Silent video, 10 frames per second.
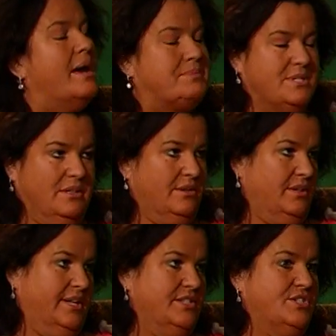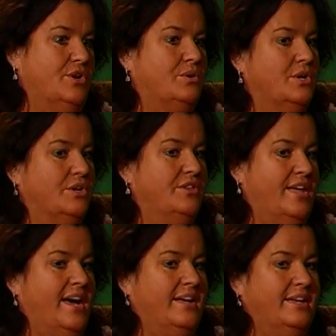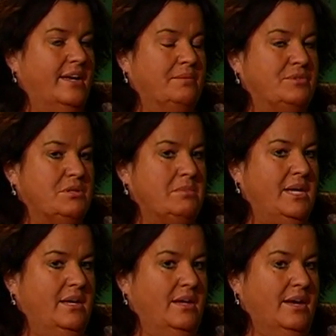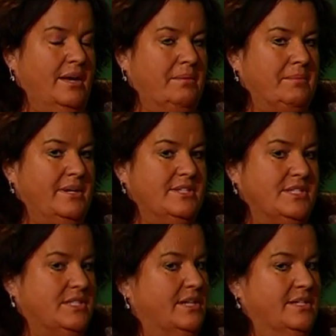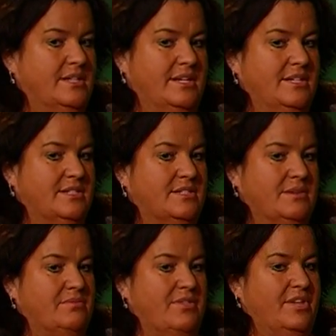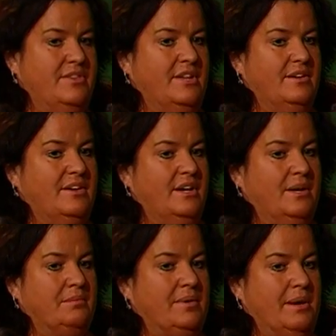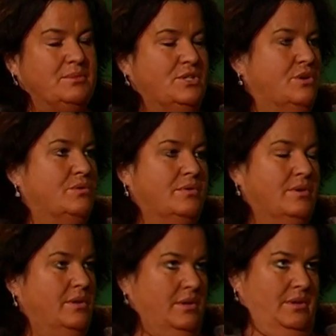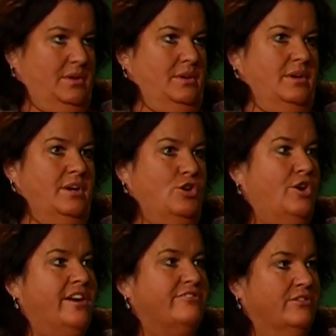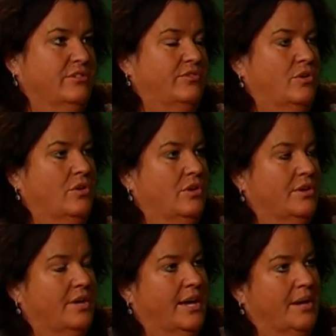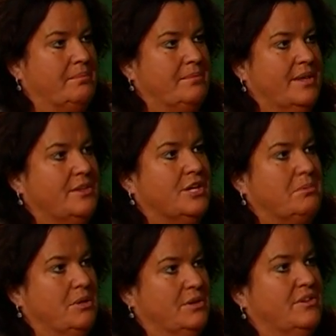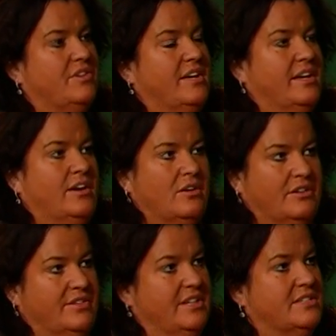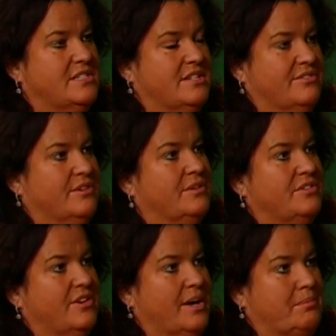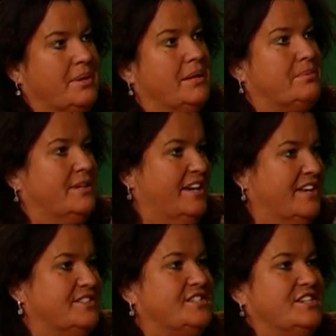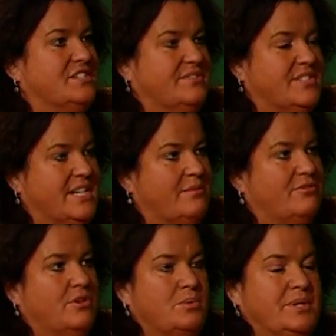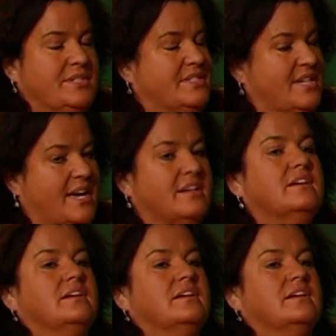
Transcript: absolutely. So that, to me, is the thing that I'm so grateful for, that the community and all of these different people and entities have stepped forward and said,